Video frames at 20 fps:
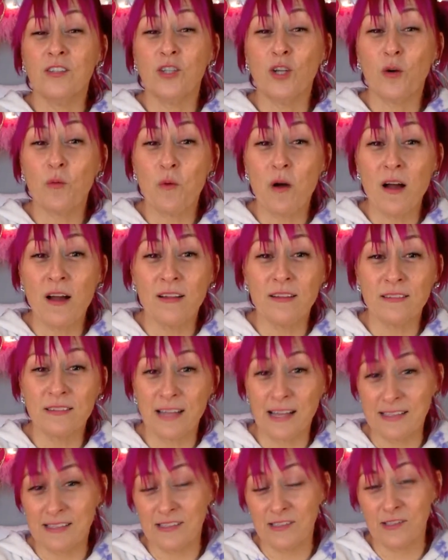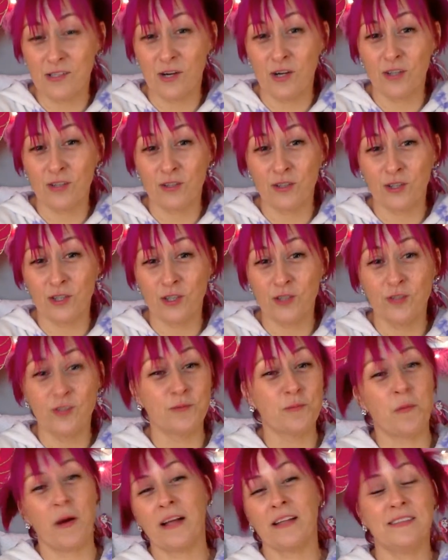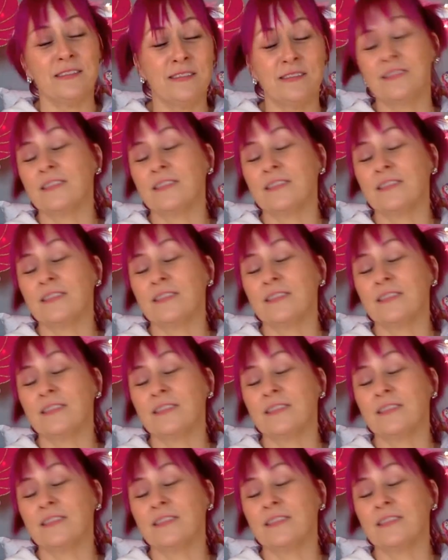Well, you know what? Lessons aren't learned